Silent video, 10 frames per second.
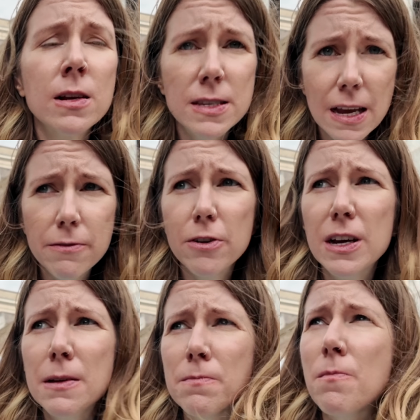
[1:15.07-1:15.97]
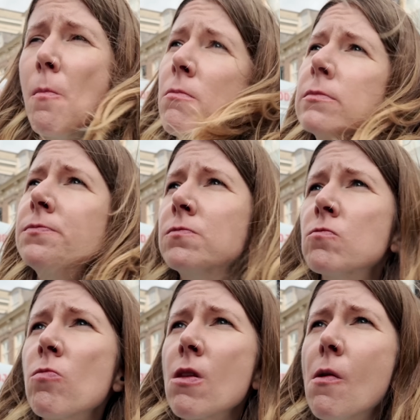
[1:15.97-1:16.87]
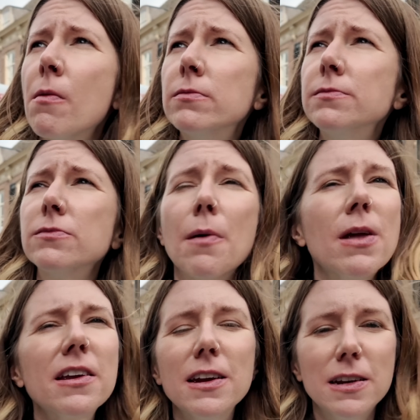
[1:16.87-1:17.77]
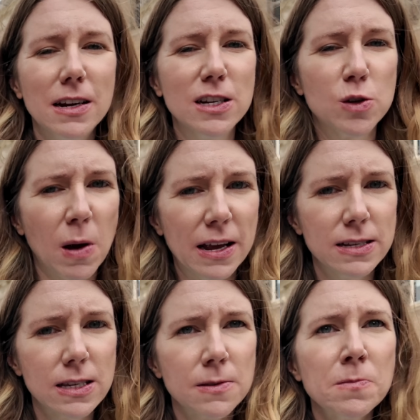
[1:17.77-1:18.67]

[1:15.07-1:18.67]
savory. I'm not getting any spice.